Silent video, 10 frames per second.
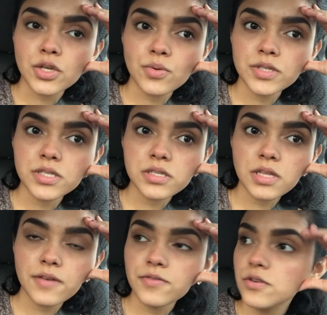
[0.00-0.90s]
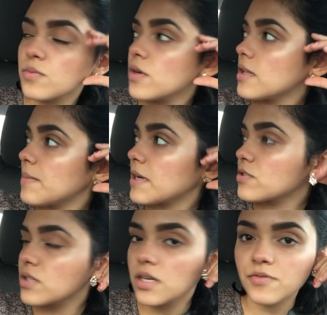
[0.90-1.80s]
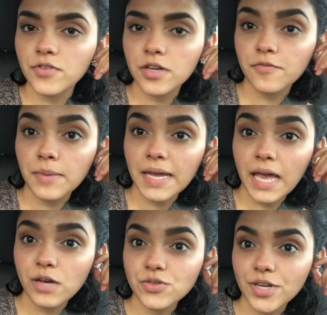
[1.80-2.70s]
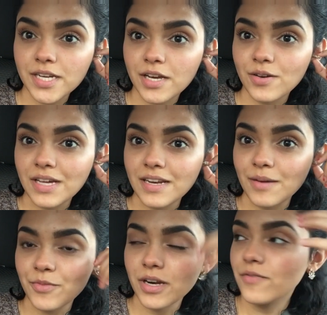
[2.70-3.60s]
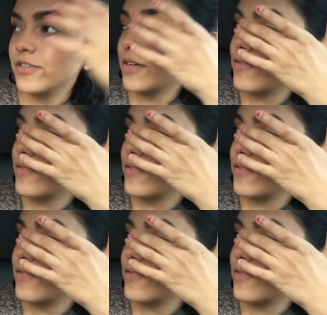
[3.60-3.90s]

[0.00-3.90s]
so we just left Goodwill. I'm actually in front of my house right now and I'm waiting for